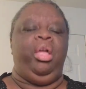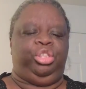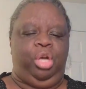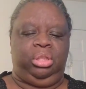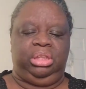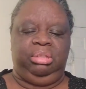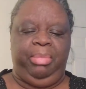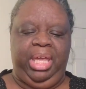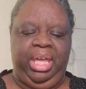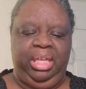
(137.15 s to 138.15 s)
Charge it to
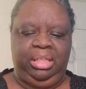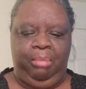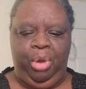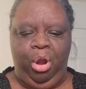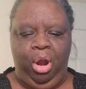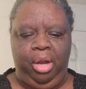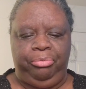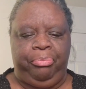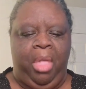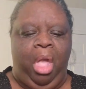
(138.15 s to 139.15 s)
my head, not my
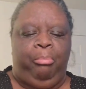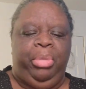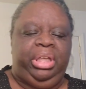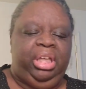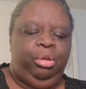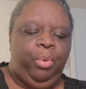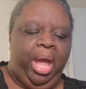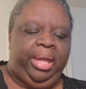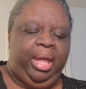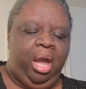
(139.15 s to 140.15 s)
heart. But
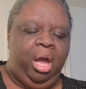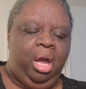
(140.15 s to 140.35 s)
anyway,